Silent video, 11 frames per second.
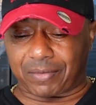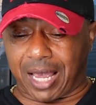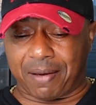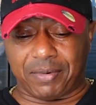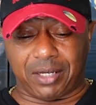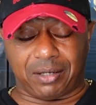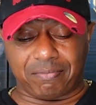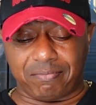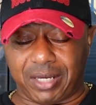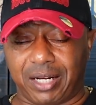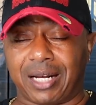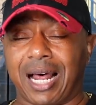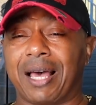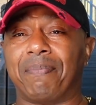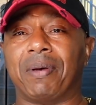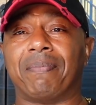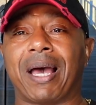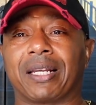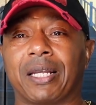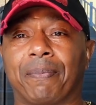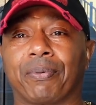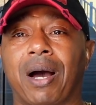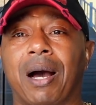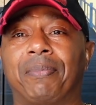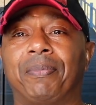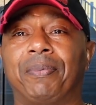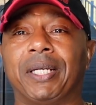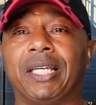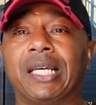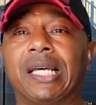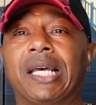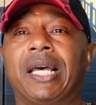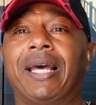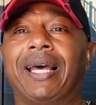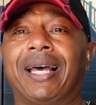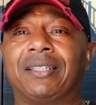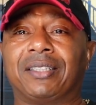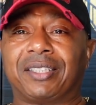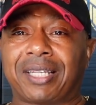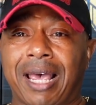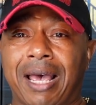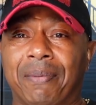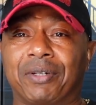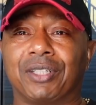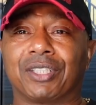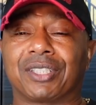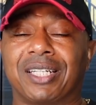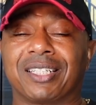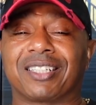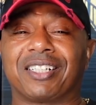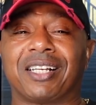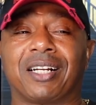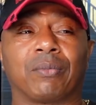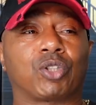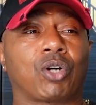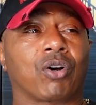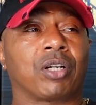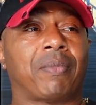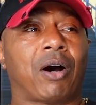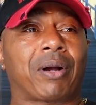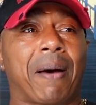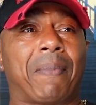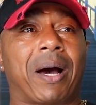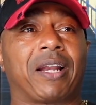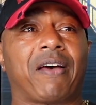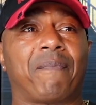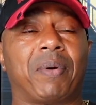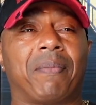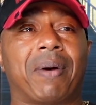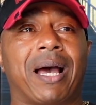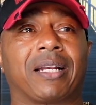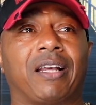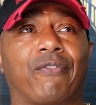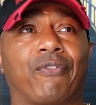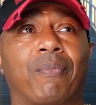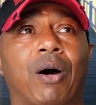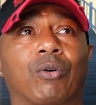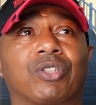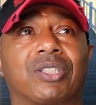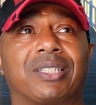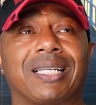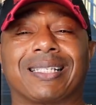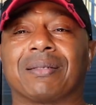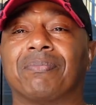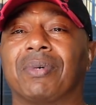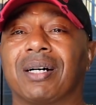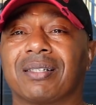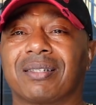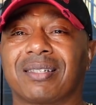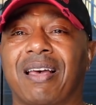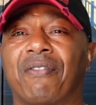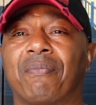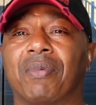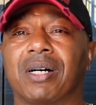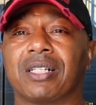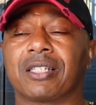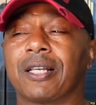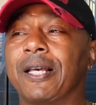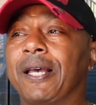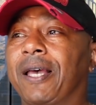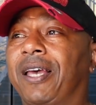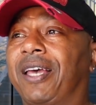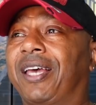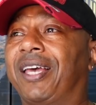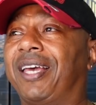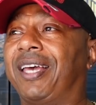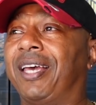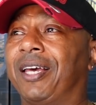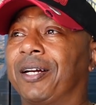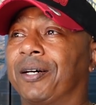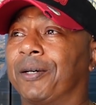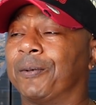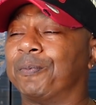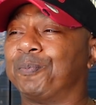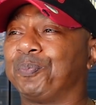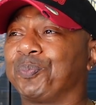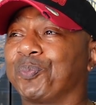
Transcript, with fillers: I mean, a minute. I had been back there probably at the time of this incident I'm talking about, I might have been back there for about 6 months, 7 months. And,